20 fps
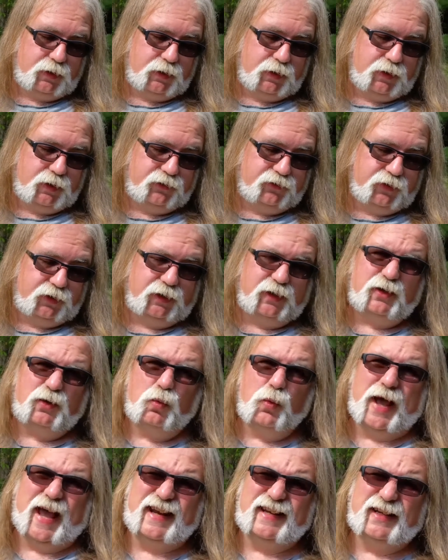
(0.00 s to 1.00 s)
It's a
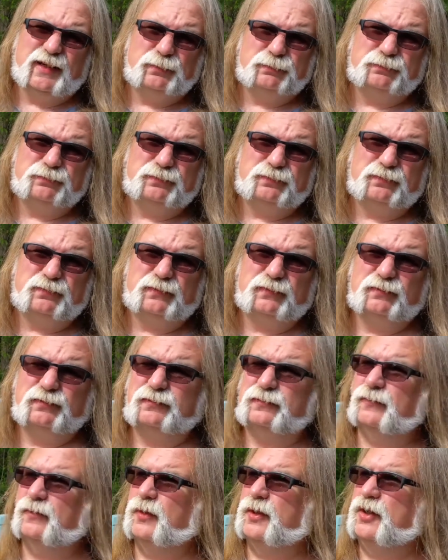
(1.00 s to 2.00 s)
little wet
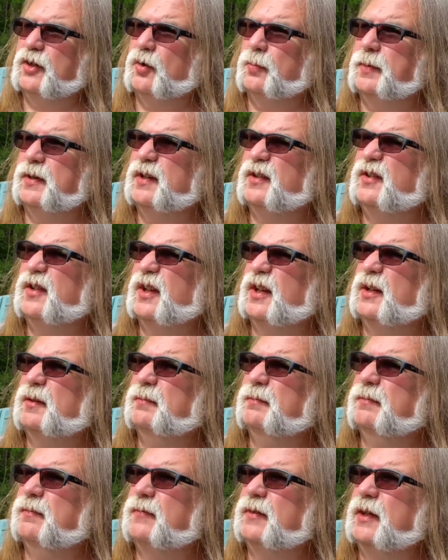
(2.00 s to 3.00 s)
when you open the tin.
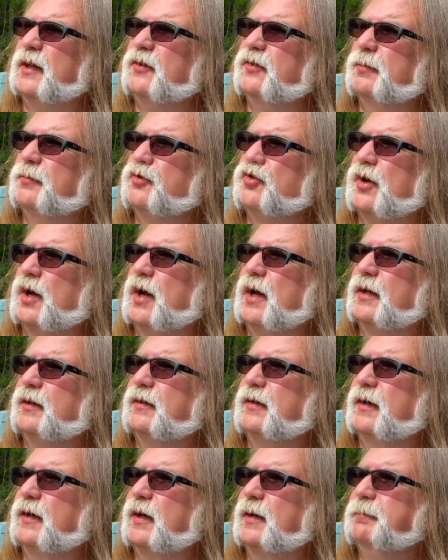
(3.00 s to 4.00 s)
Needs some drying
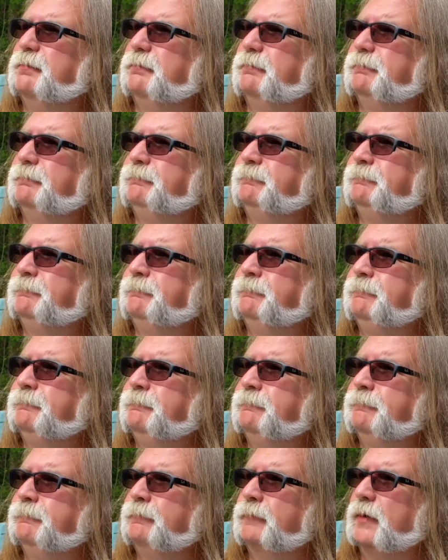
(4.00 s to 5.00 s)
time.
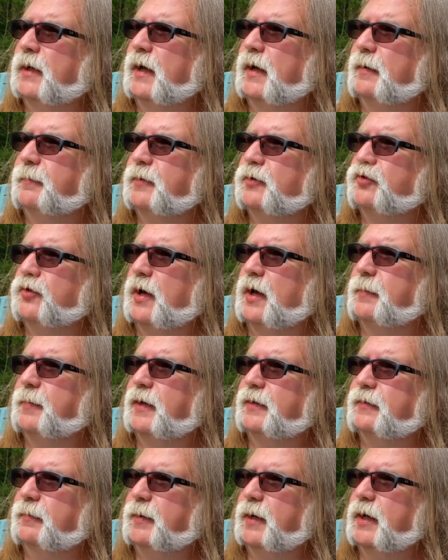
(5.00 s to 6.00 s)
I've been drying
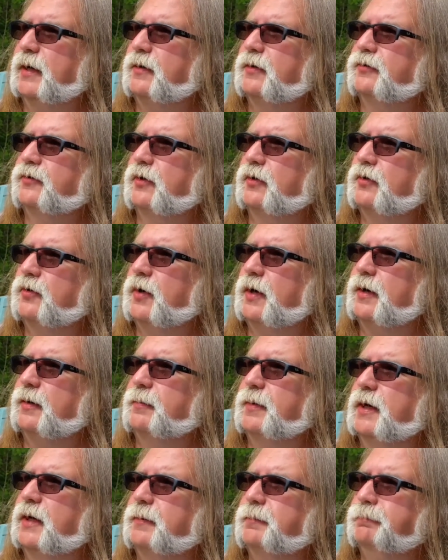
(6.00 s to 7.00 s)
my tobaccos out quite
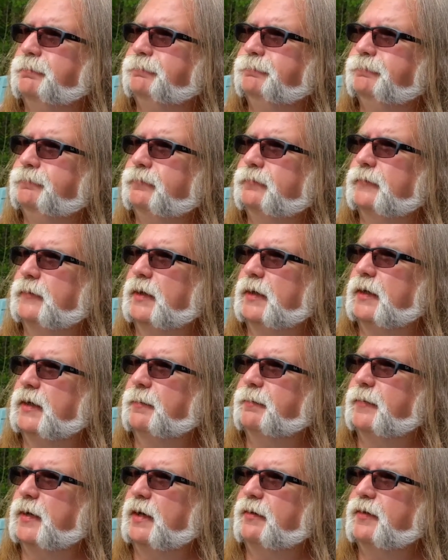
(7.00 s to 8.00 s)
a bit, and
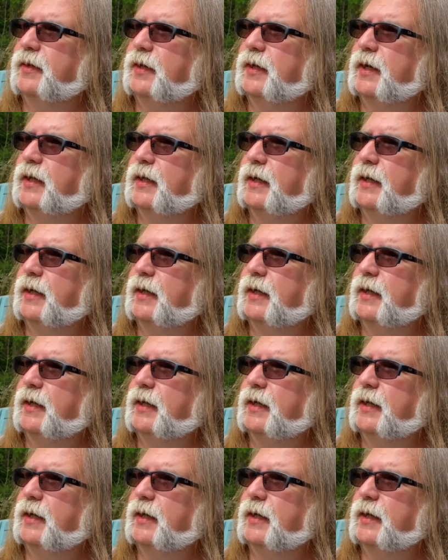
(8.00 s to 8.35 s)
I think I